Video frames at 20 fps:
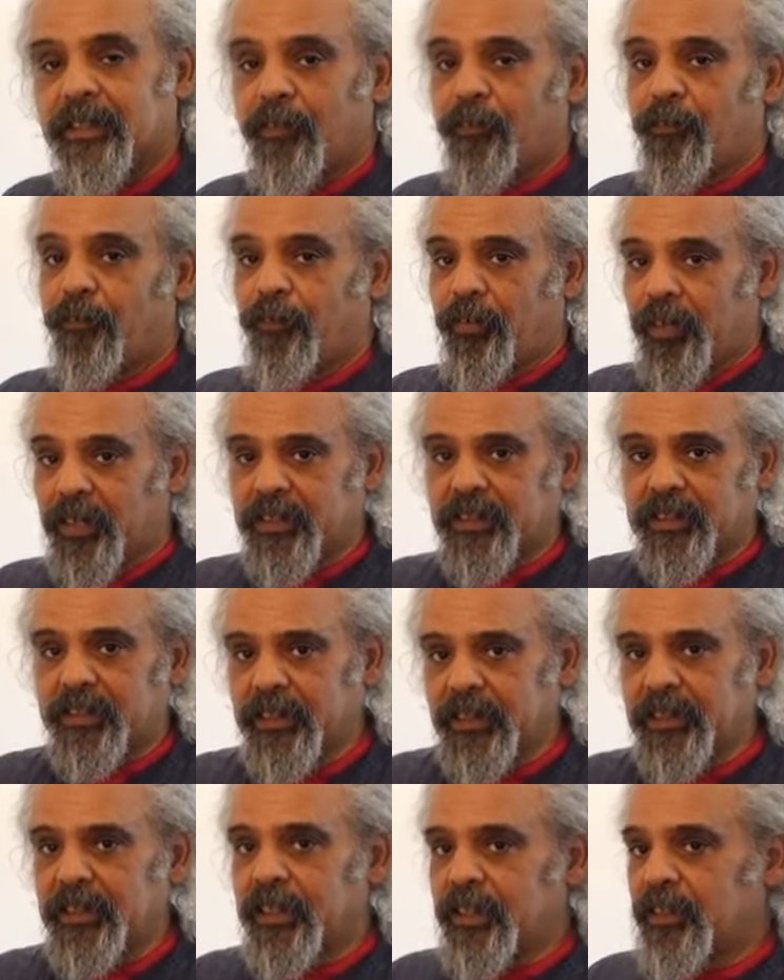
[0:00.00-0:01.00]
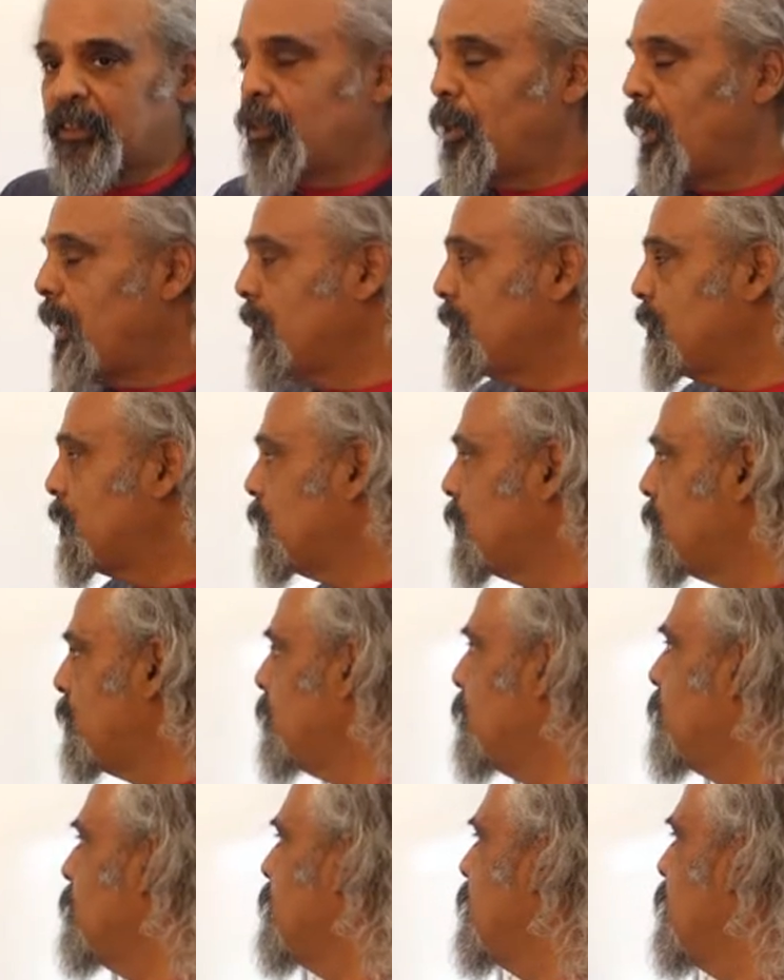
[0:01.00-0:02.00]
The first thing that you have to
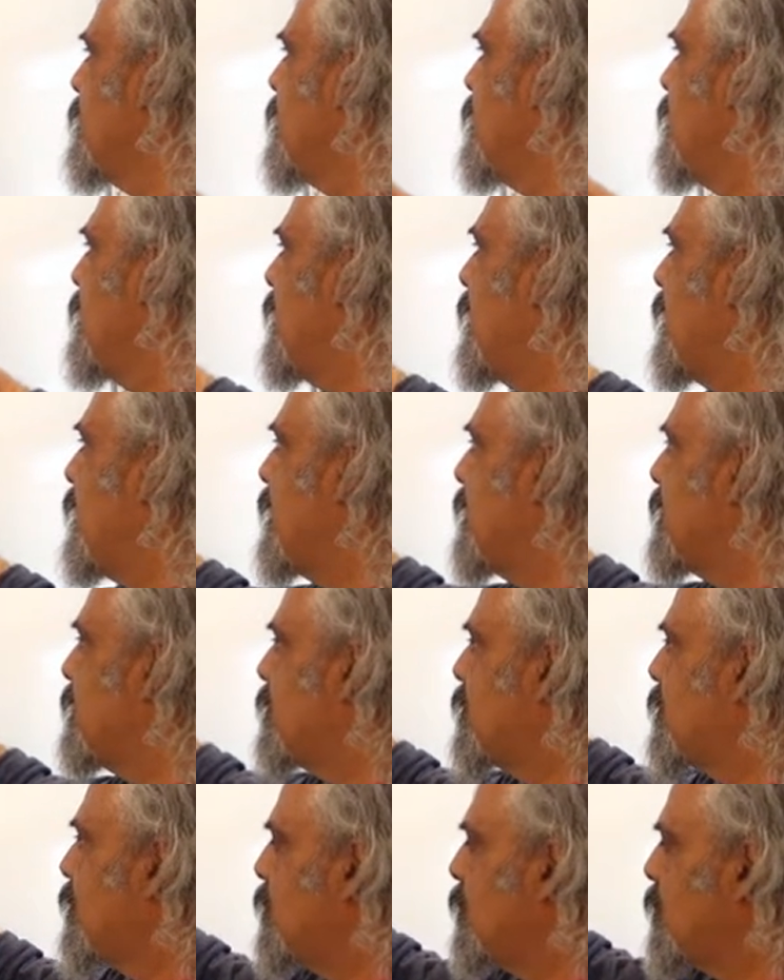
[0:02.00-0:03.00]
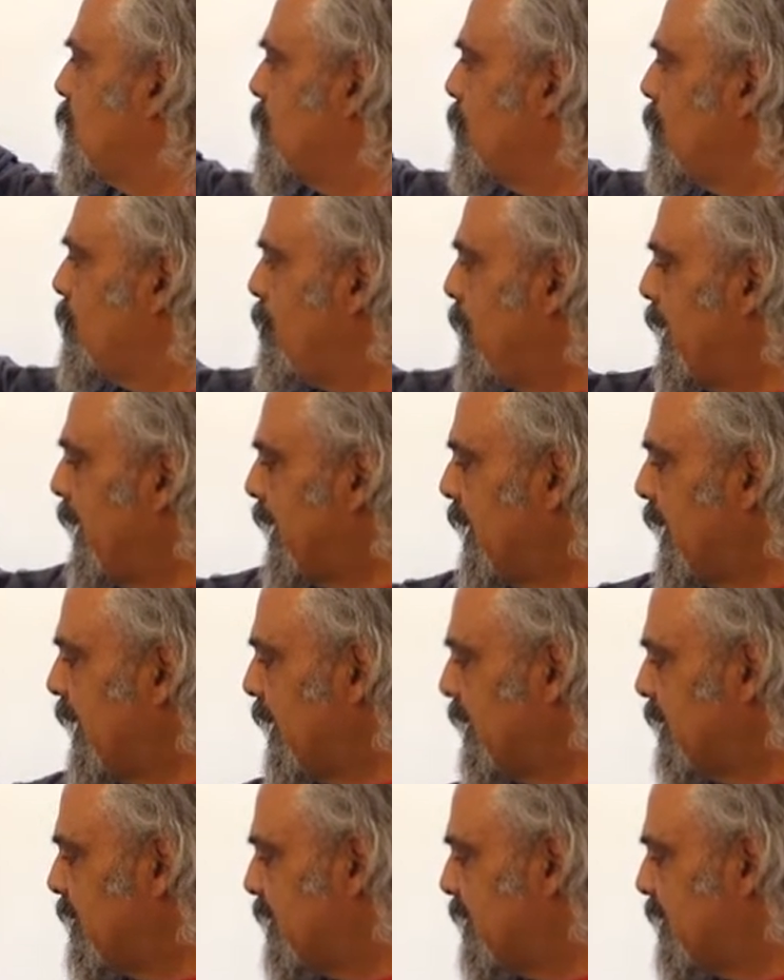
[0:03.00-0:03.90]
do is to make a